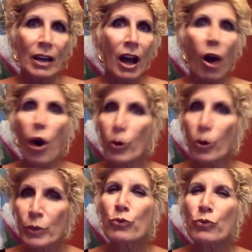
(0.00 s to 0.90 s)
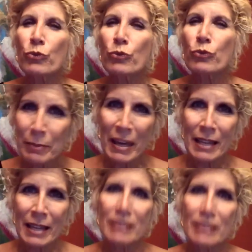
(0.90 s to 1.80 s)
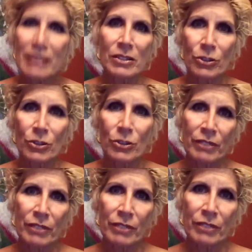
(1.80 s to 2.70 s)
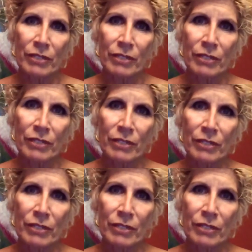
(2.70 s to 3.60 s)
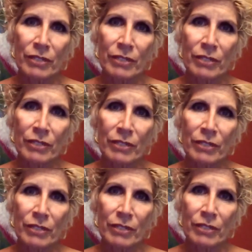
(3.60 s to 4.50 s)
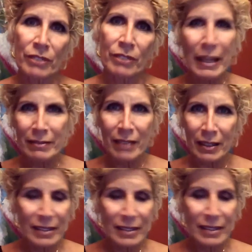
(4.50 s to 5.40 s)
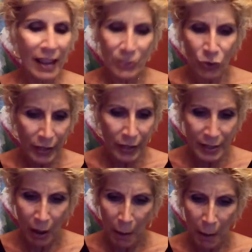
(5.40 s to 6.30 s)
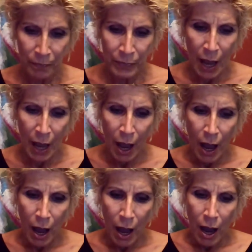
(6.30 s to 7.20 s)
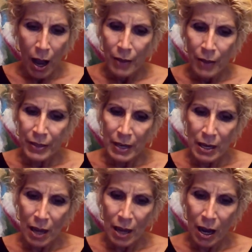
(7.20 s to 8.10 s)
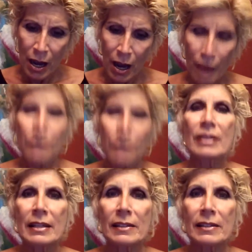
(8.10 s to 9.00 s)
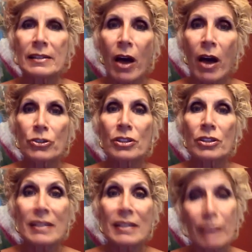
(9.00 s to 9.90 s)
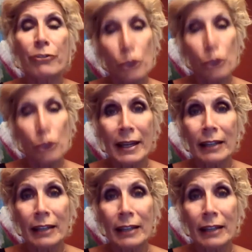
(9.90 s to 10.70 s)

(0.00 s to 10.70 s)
Are we really making the best use of our time? That's a big hot button that gets asked all the time. The other thing is about the need for training.